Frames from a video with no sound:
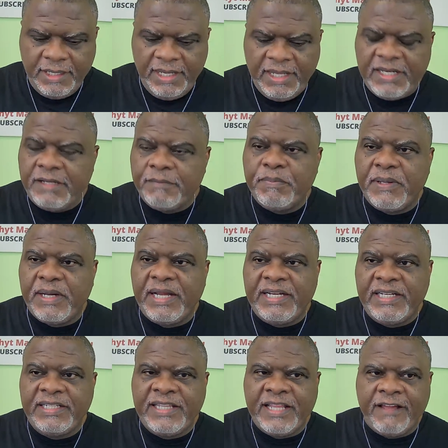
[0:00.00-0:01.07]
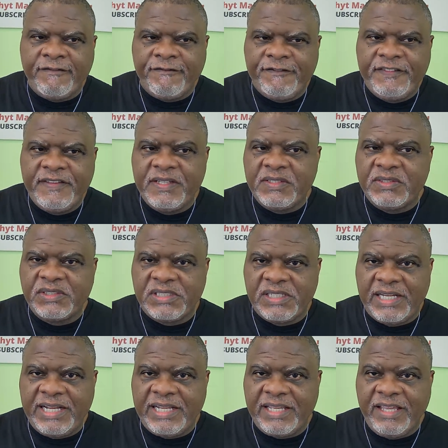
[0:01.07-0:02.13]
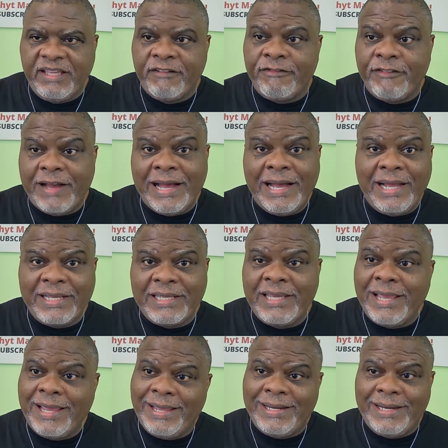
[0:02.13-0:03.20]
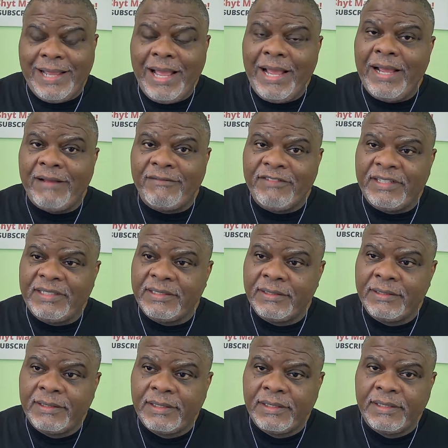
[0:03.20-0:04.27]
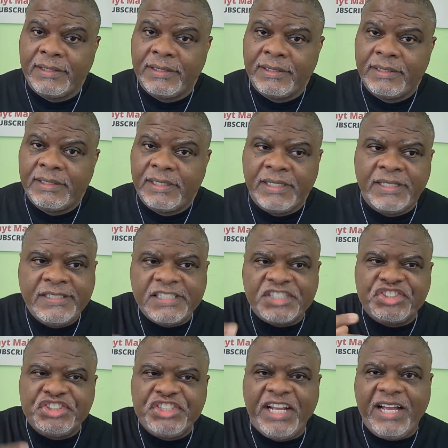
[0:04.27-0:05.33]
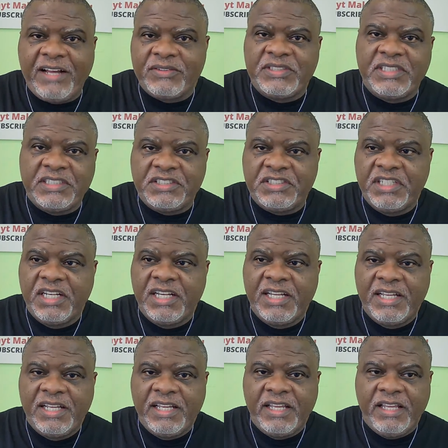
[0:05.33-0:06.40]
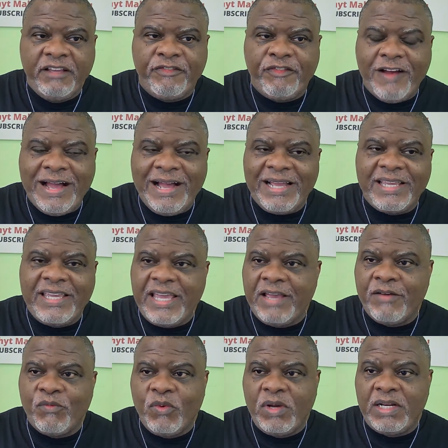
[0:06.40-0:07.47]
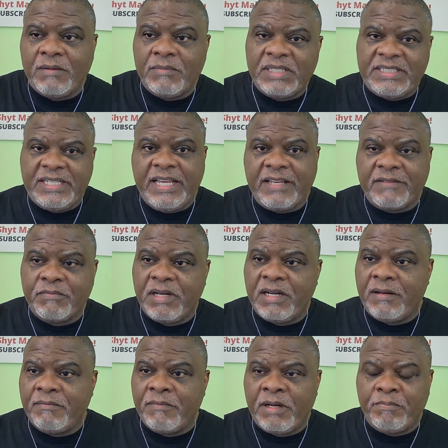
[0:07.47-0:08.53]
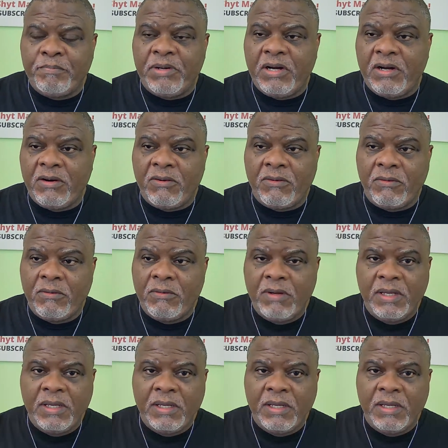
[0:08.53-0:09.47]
anybody that feels like if I can't have it, and it's childish, if I can't win, I'm gonna take my, my ball